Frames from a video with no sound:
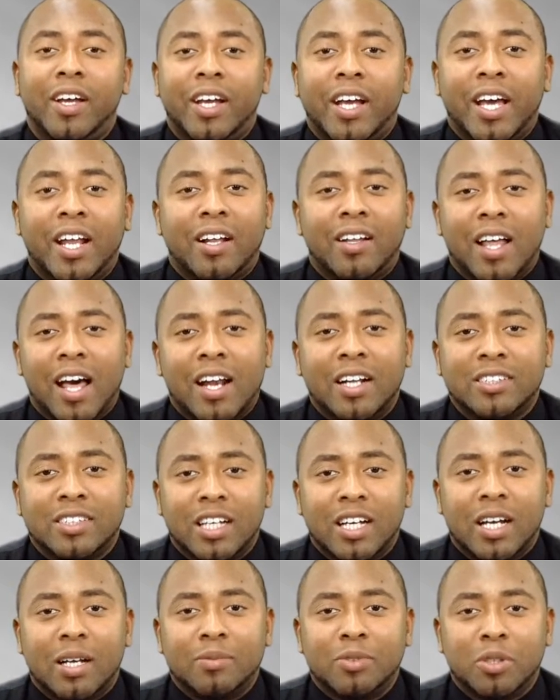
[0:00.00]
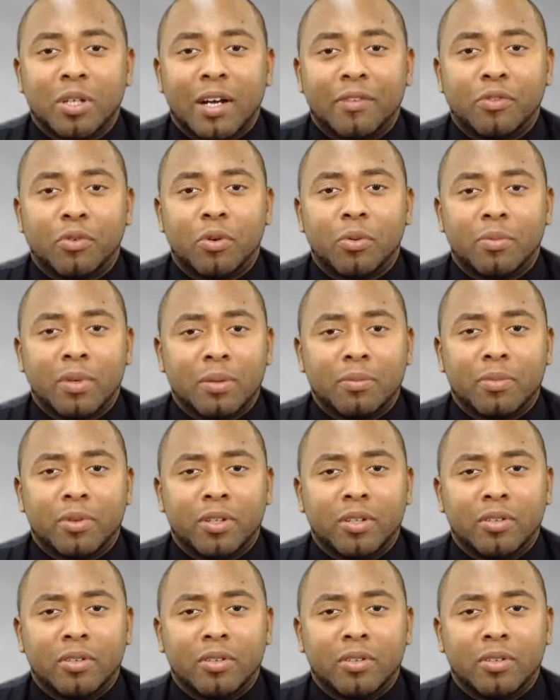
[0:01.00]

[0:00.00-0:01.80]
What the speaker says: And a lot of times you have to remember,